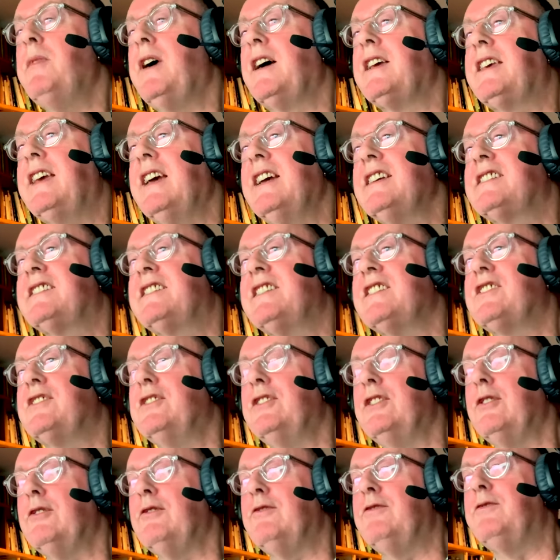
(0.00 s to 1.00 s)
I guess, the
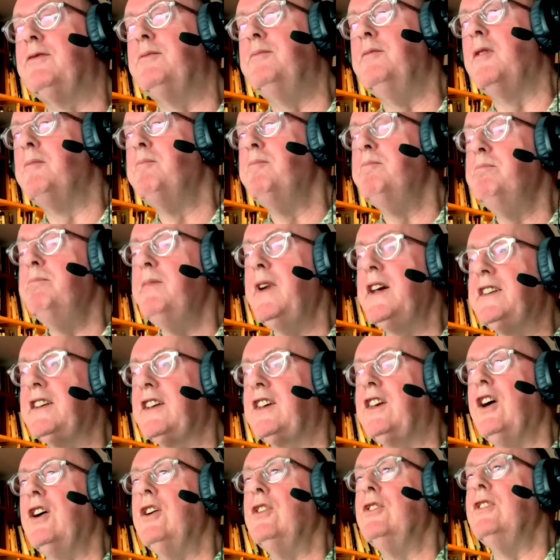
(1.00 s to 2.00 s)
sort of
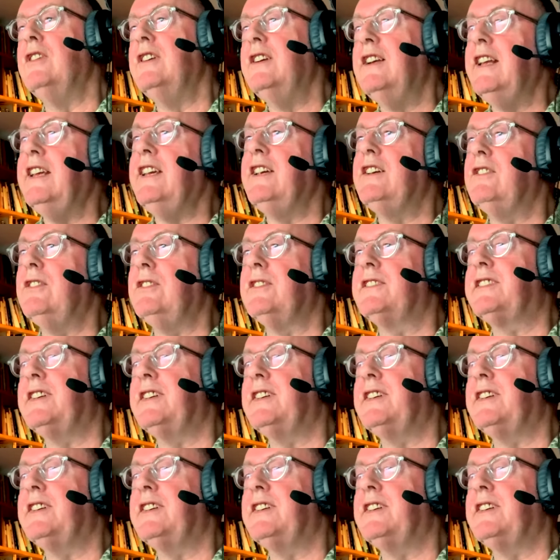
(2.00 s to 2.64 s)
medico-legal